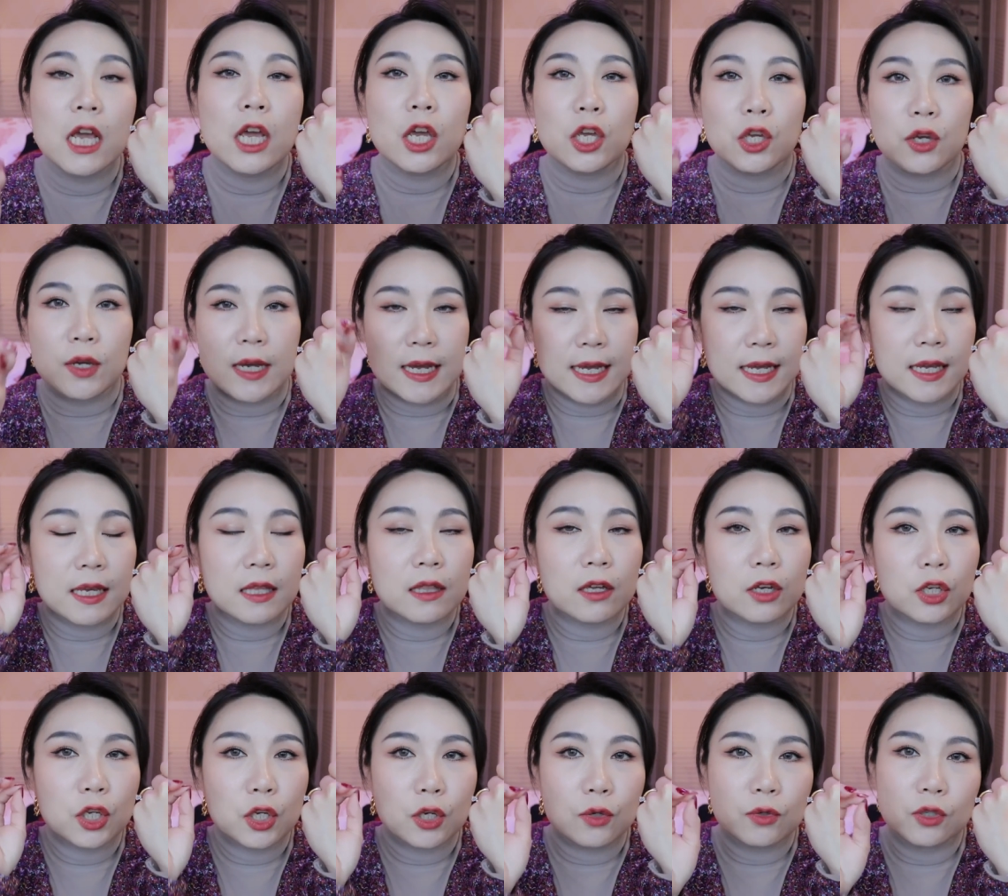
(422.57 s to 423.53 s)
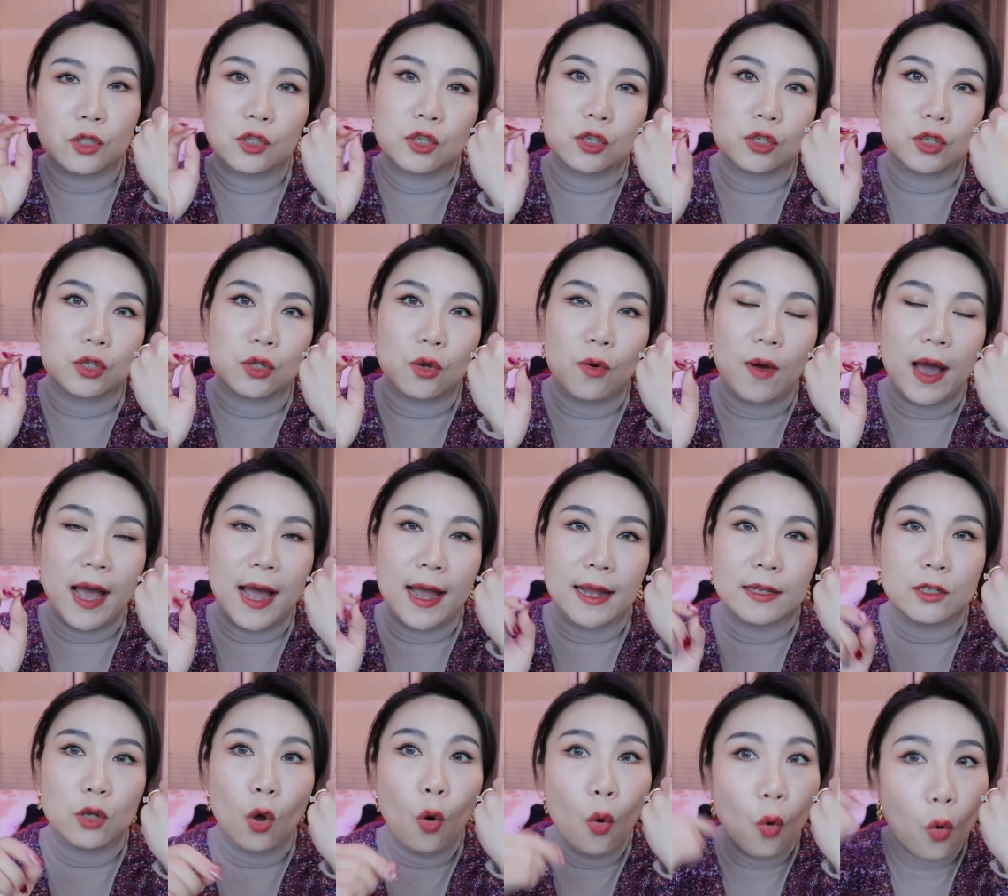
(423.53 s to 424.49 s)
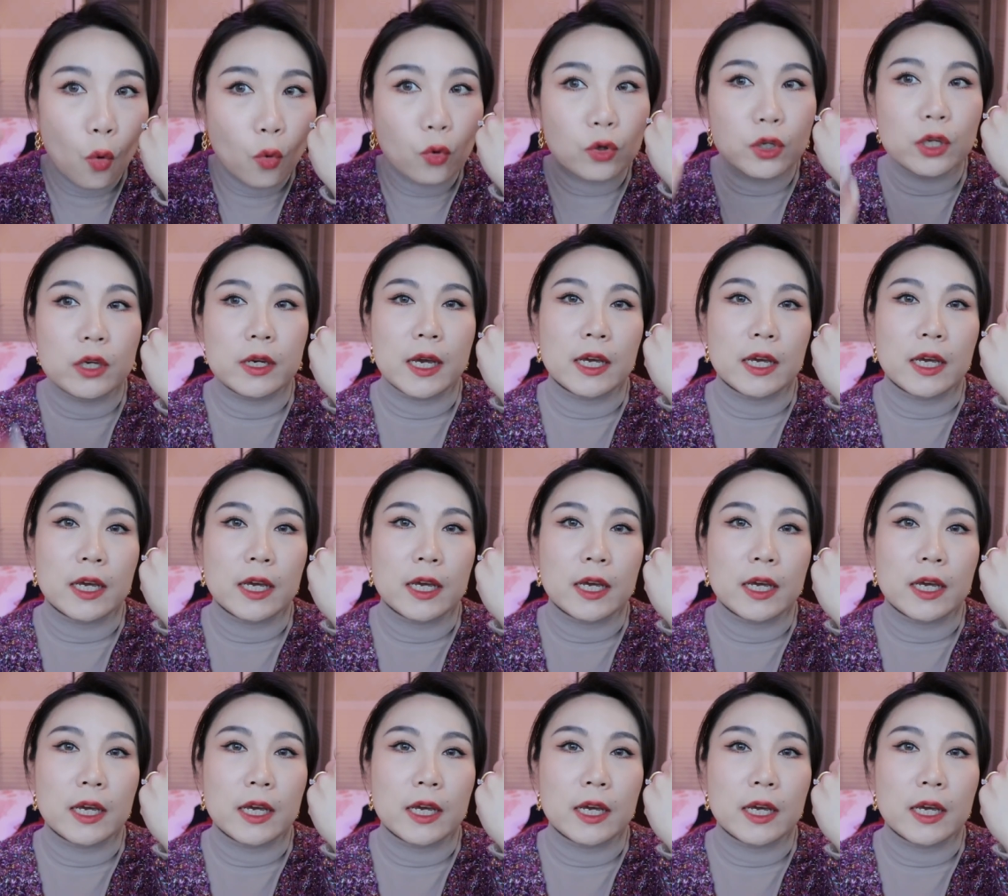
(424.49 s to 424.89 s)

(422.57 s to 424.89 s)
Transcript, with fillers: You can either use just your hand or you